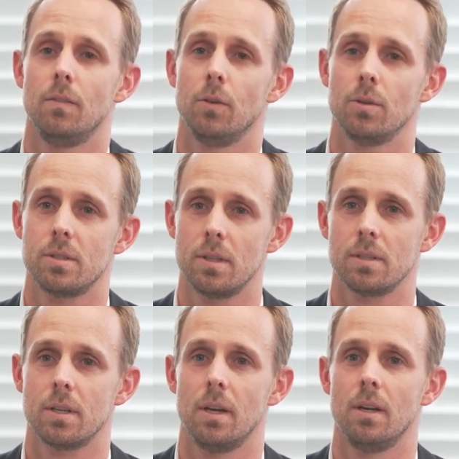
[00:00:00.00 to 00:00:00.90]
for
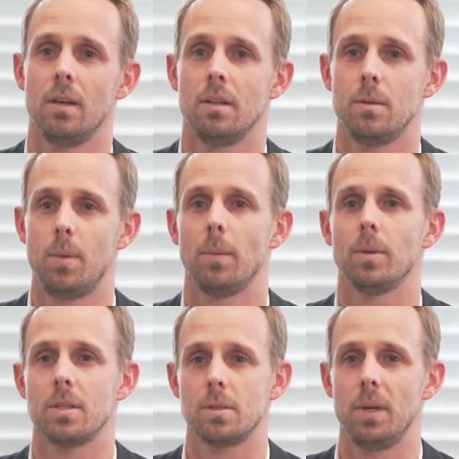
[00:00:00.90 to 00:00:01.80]
CISCA to be able
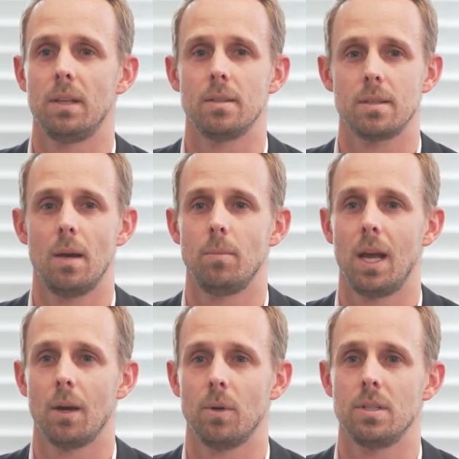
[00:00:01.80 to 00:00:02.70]
to speak the same
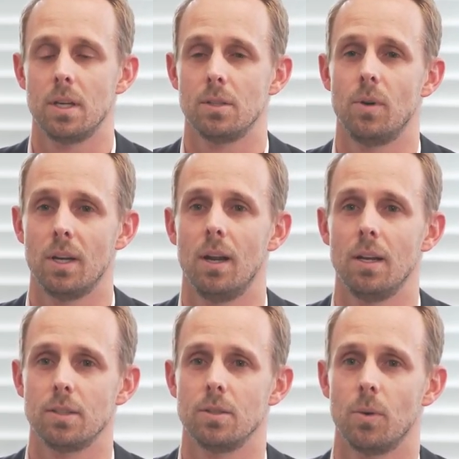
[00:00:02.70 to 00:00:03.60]
language as
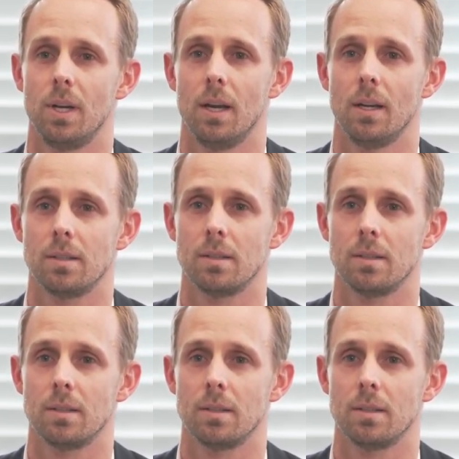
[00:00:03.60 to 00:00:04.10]
Regulation 28.